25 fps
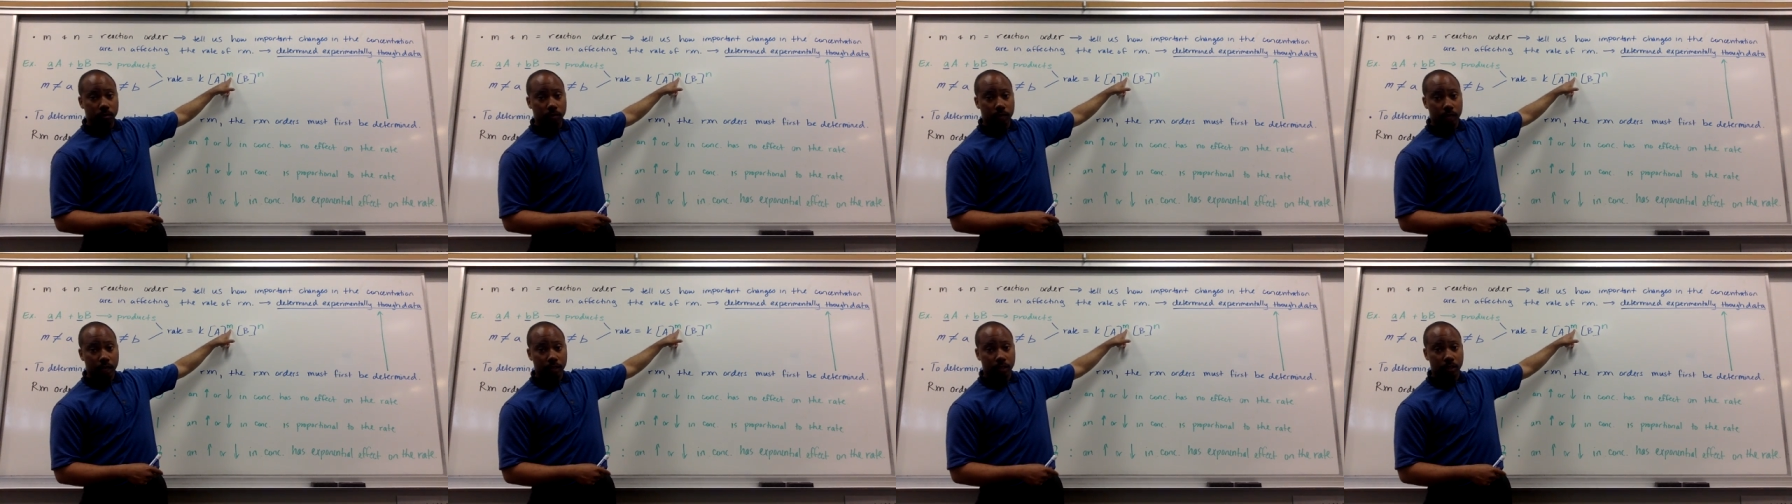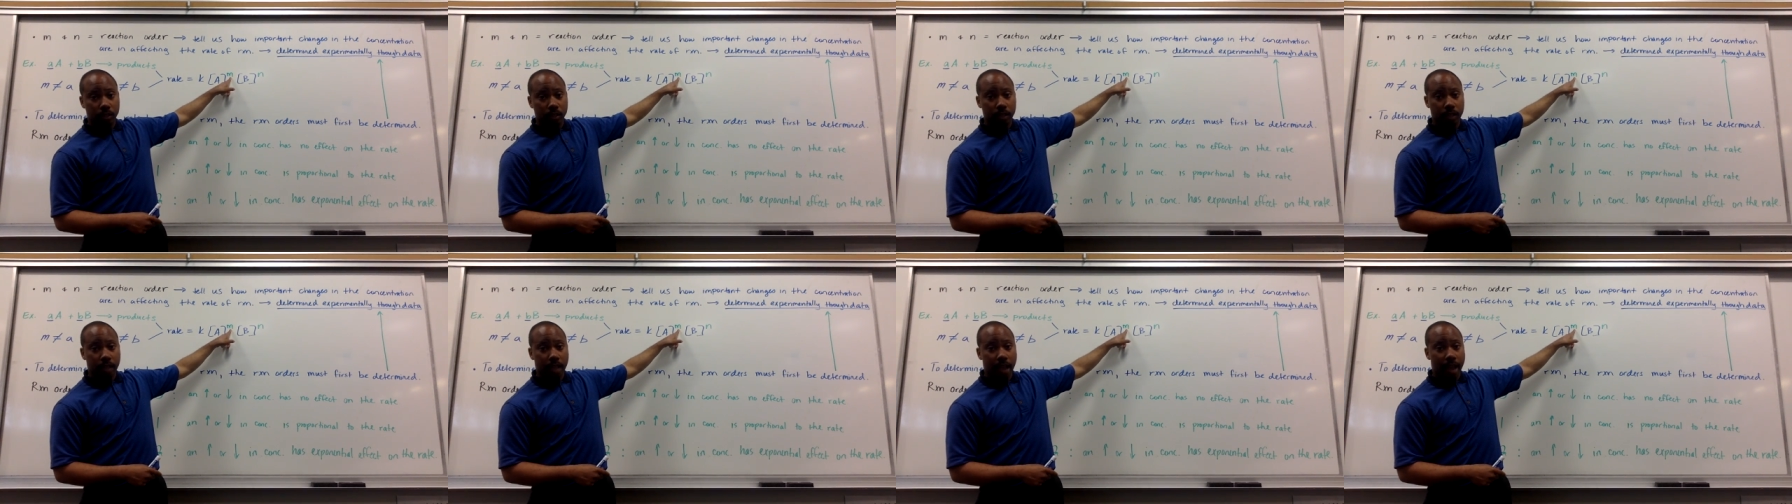next
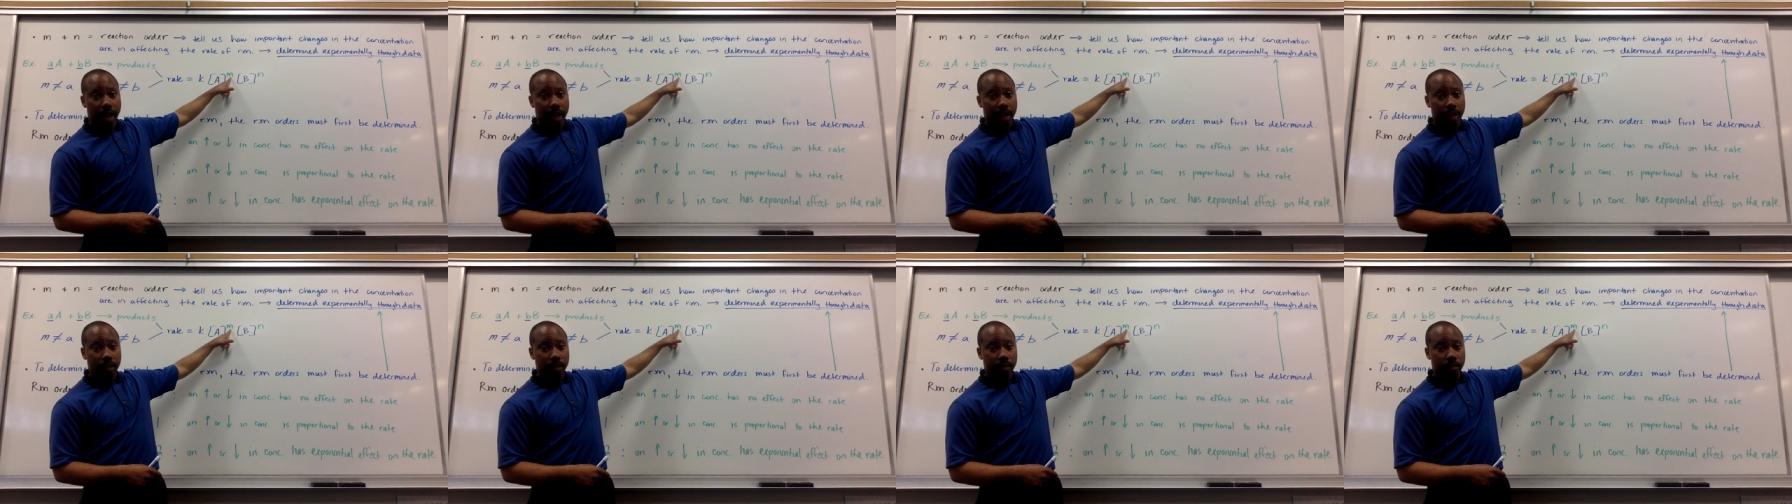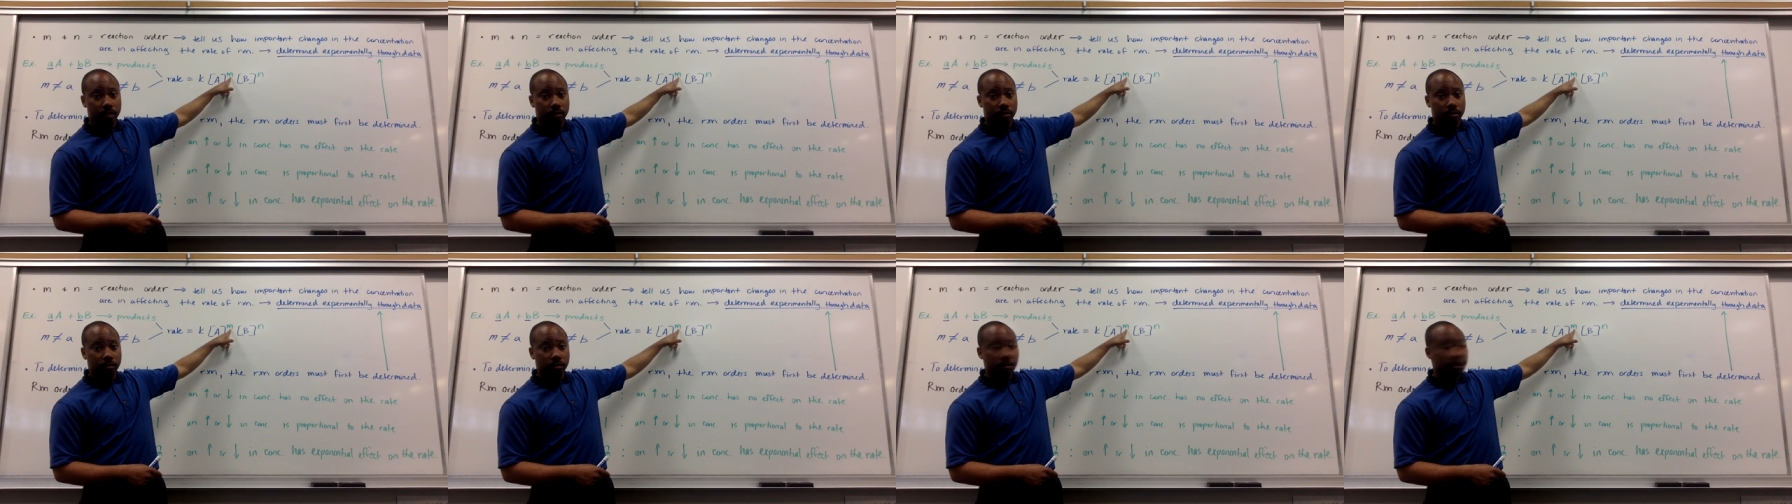to the A,
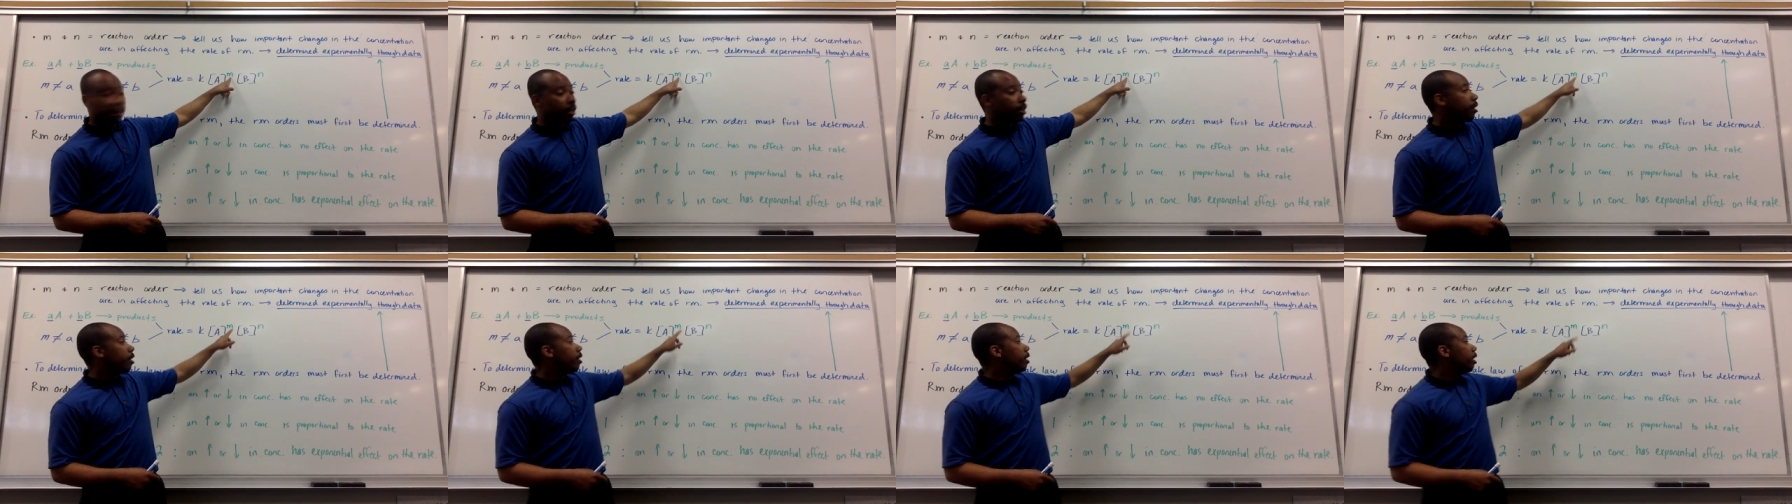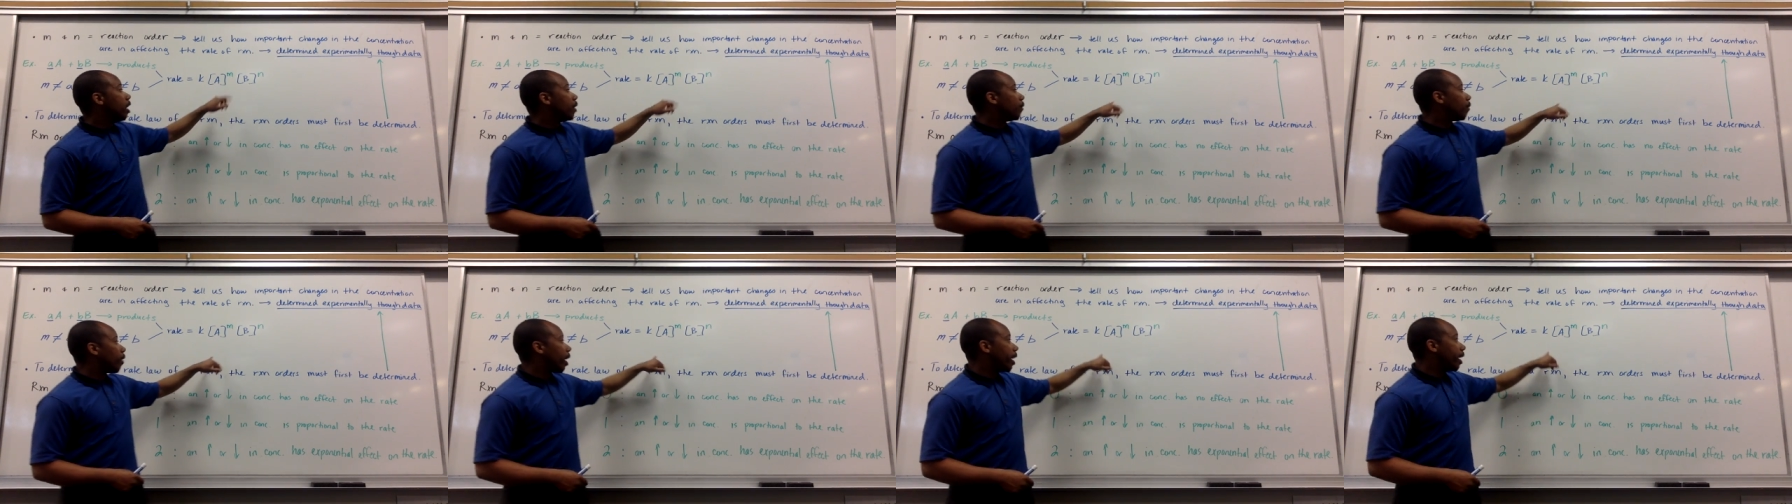
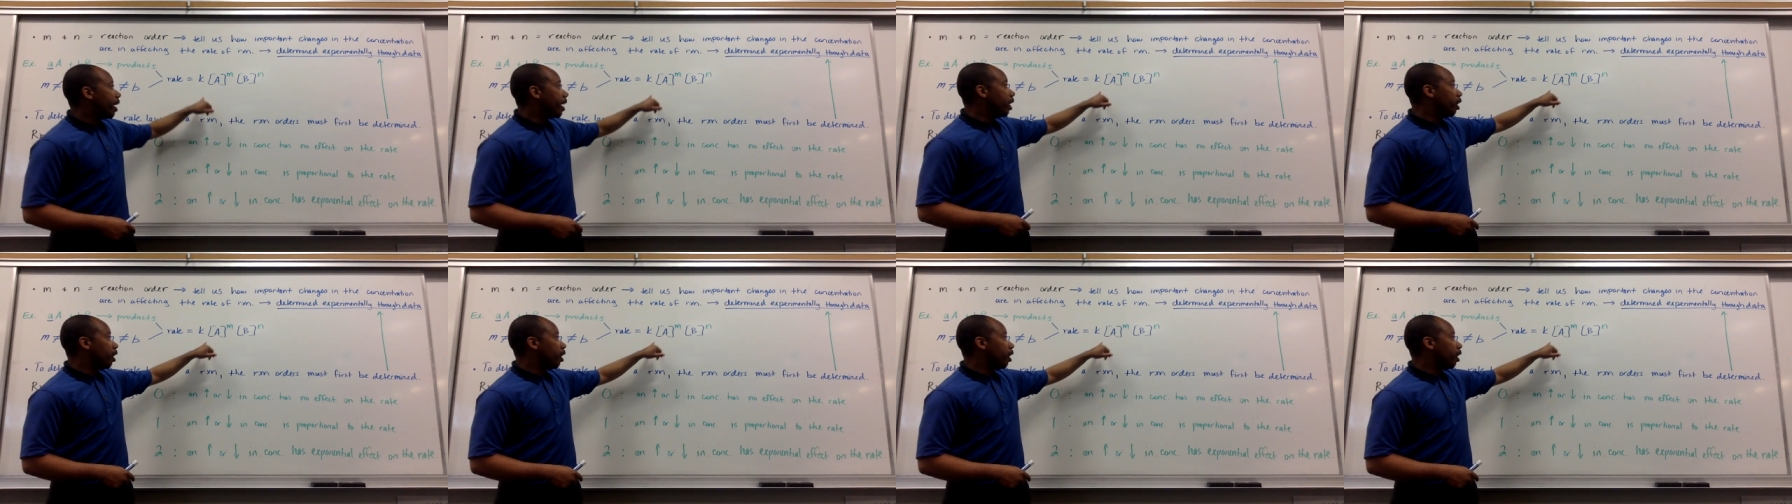if I